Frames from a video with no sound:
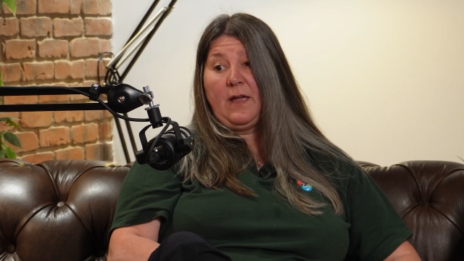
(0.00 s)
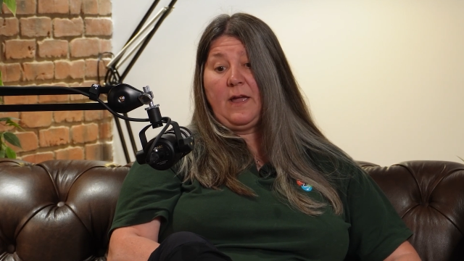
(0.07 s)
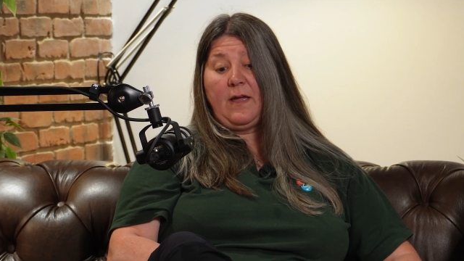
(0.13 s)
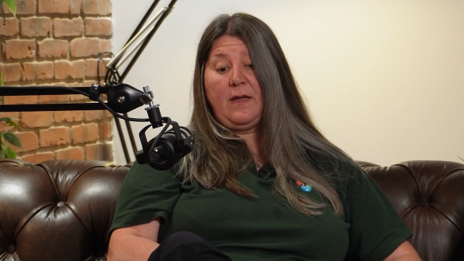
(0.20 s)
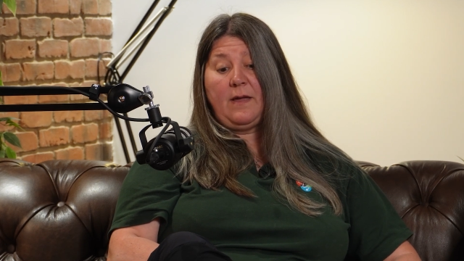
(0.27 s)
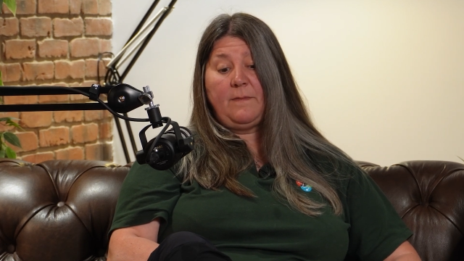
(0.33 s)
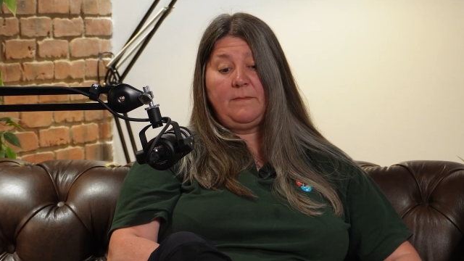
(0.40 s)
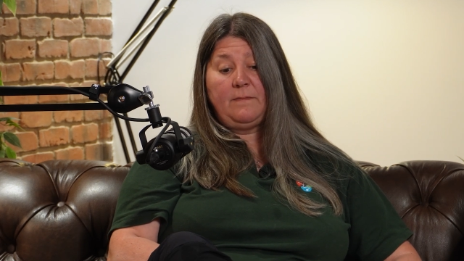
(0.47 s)

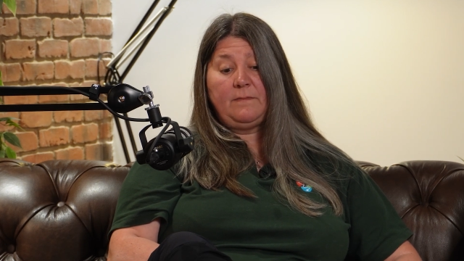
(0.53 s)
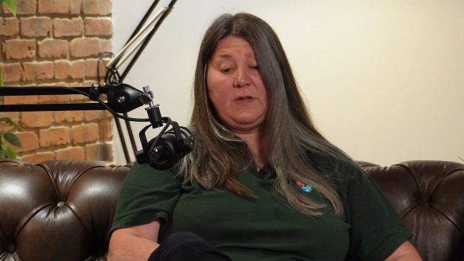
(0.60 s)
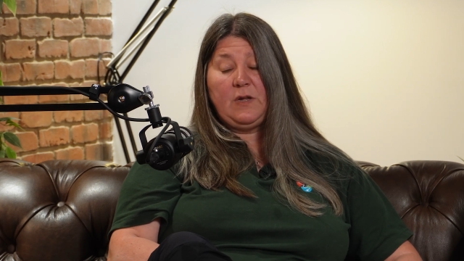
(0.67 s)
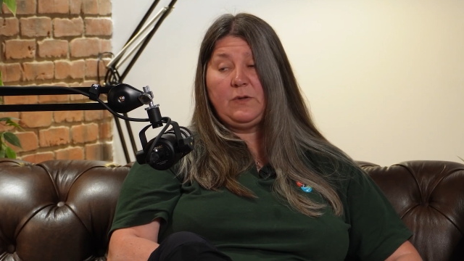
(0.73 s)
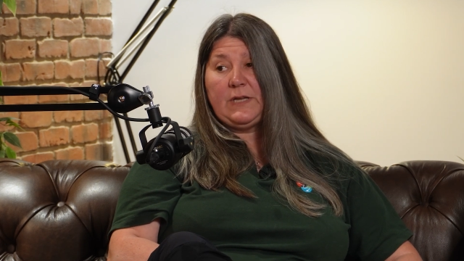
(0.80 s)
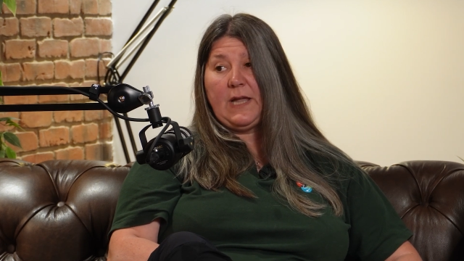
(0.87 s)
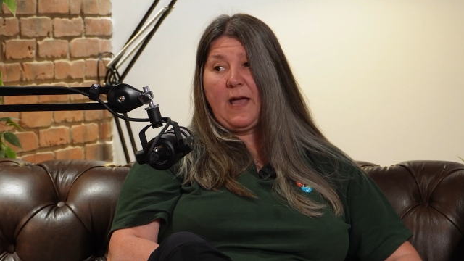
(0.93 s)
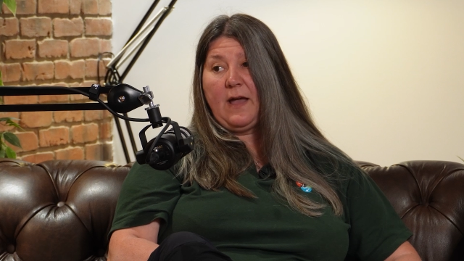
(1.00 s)

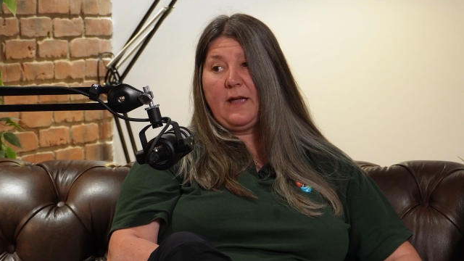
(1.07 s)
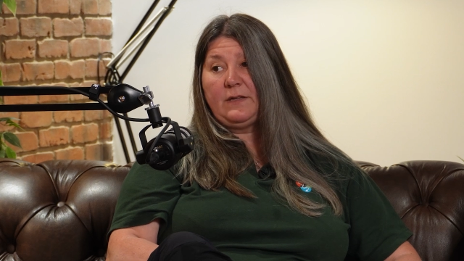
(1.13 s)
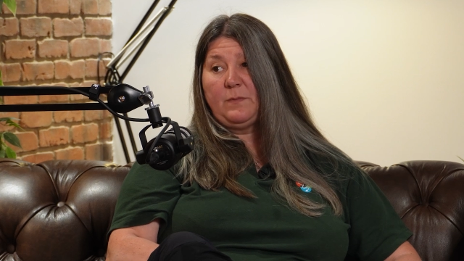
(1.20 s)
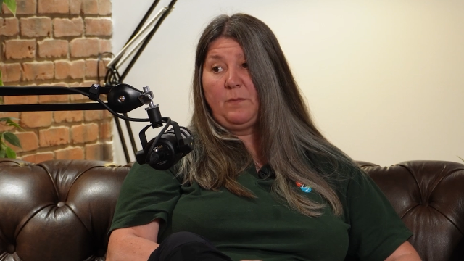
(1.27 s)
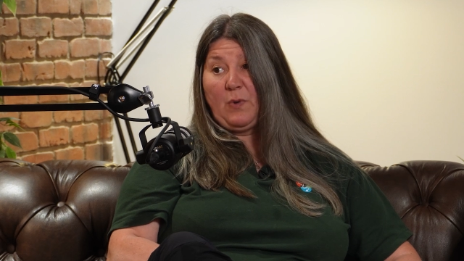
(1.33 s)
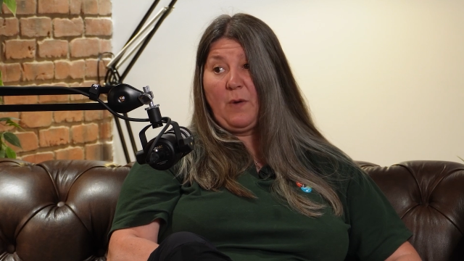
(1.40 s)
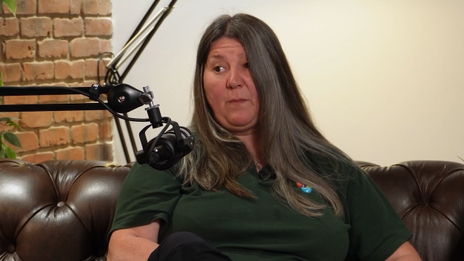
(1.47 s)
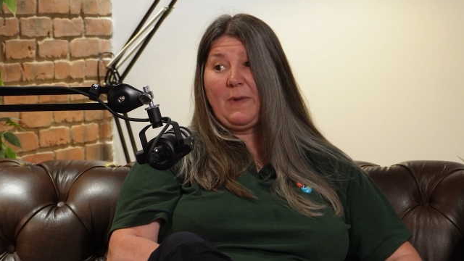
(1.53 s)
UTIs
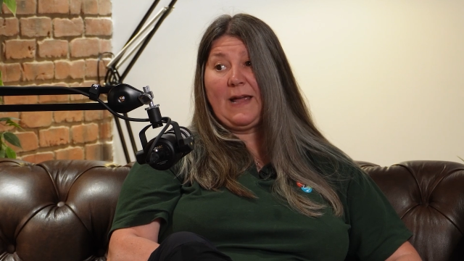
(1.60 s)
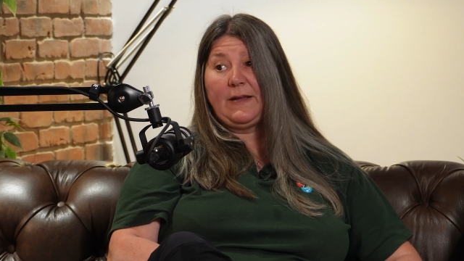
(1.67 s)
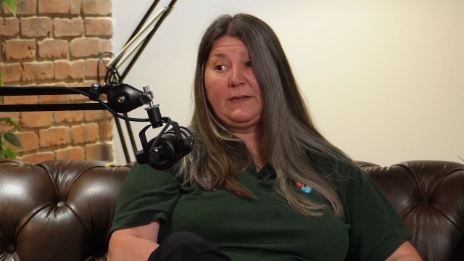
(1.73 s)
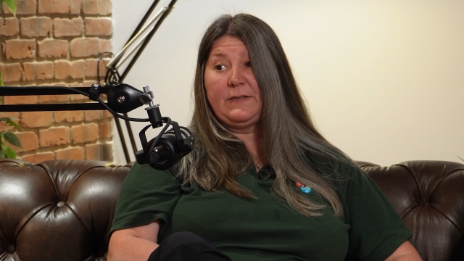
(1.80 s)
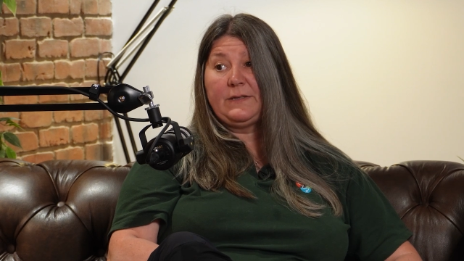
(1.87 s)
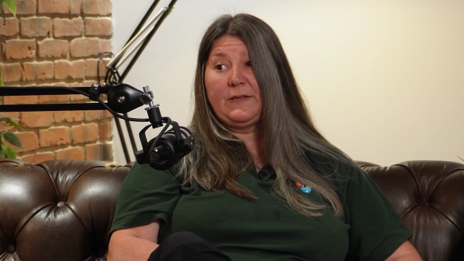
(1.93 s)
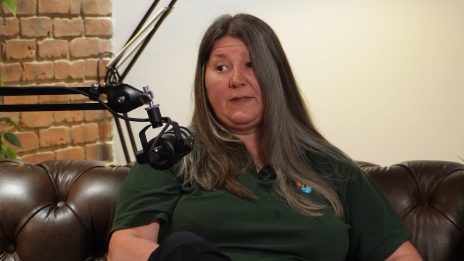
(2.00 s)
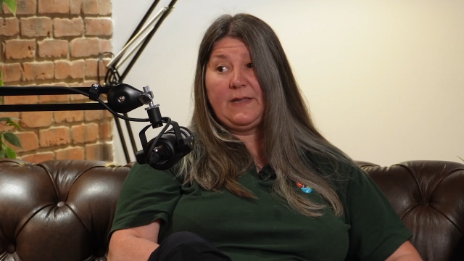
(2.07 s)
and blocked
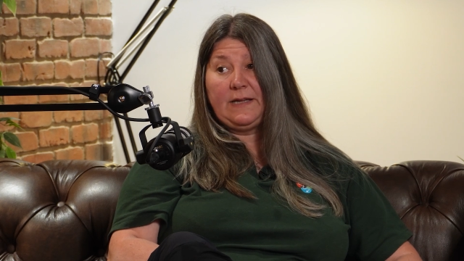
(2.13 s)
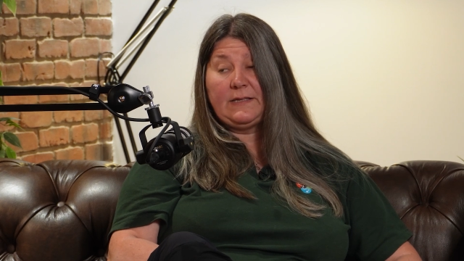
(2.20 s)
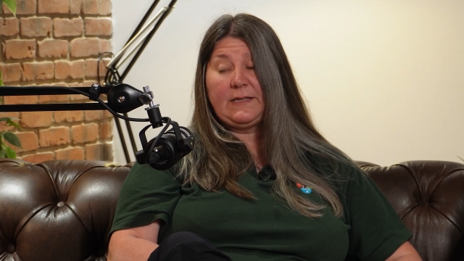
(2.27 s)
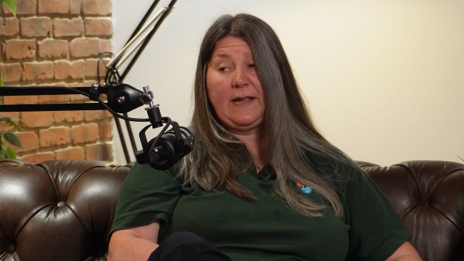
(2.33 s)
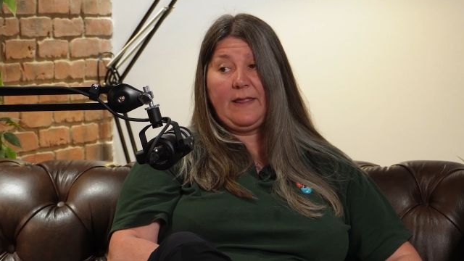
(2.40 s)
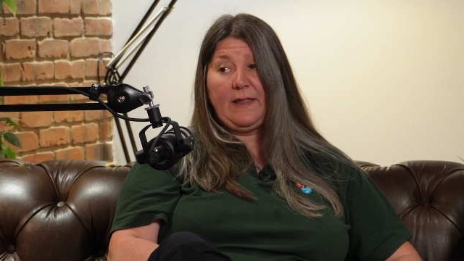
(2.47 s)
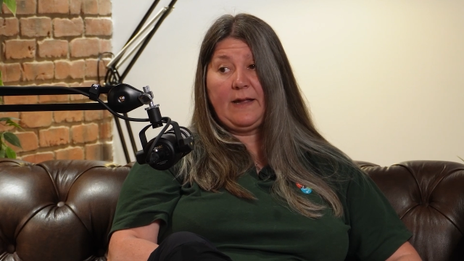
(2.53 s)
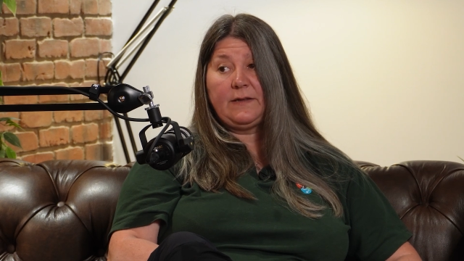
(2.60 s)
bladders and things
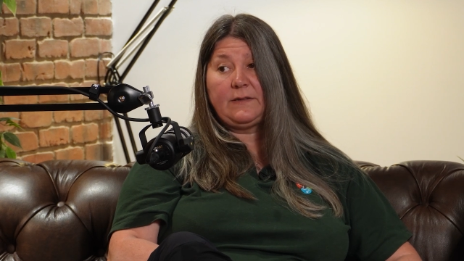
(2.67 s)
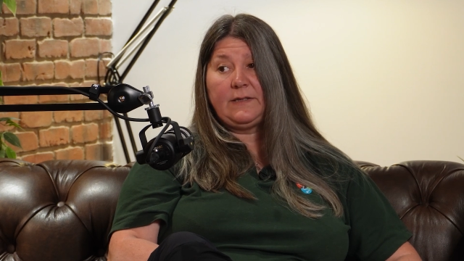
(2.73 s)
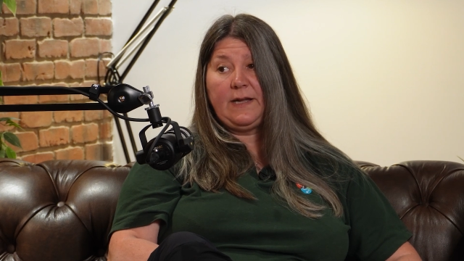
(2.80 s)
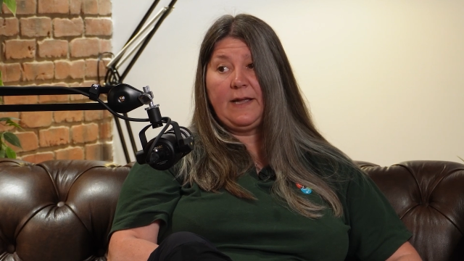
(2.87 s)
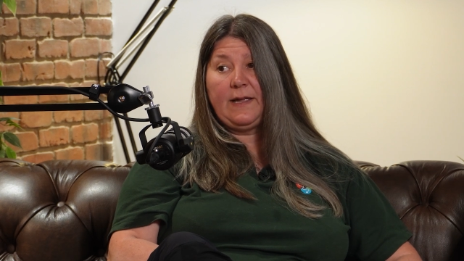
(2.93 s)
like that.